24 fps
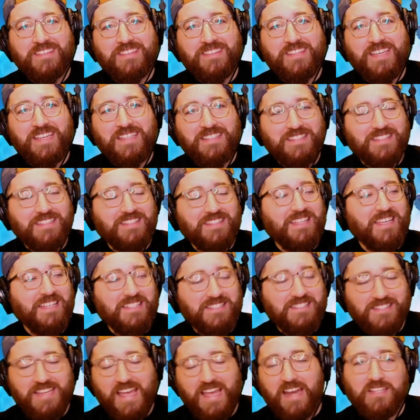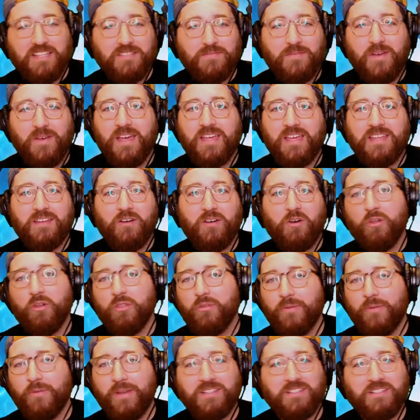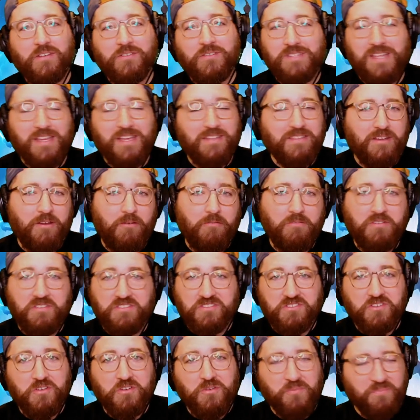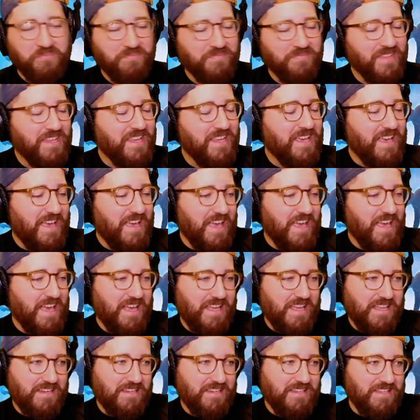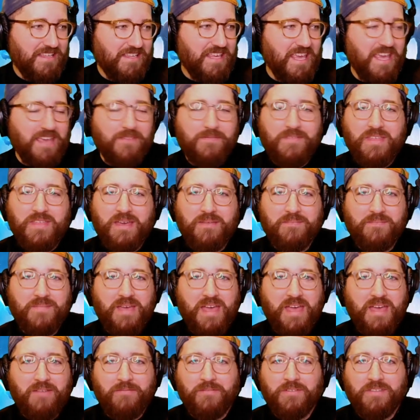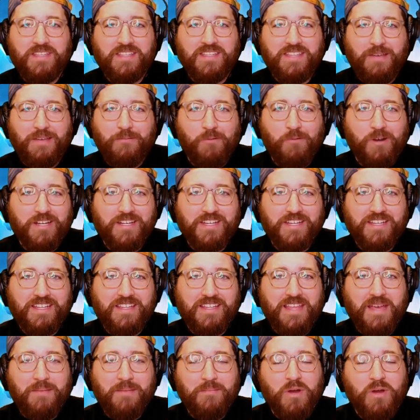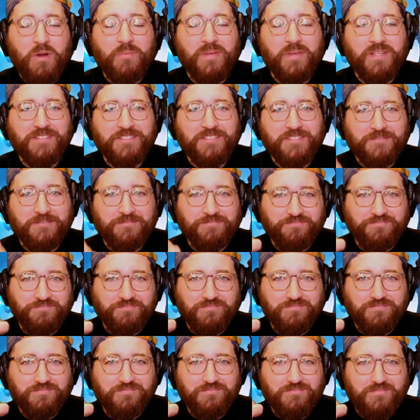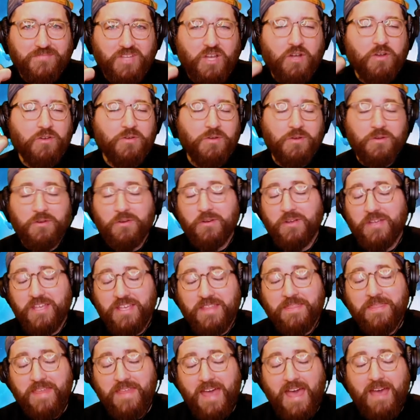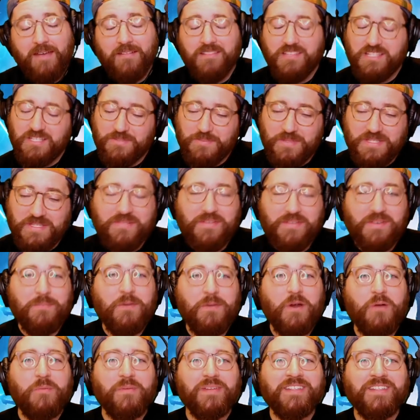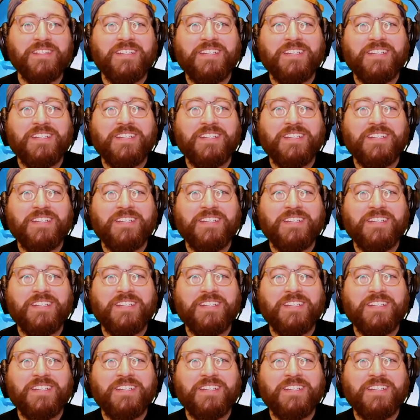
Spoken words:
They satisfied all the Reylos out there, I would assume, and gave them everything they wanted in that moment, or in that specific moment.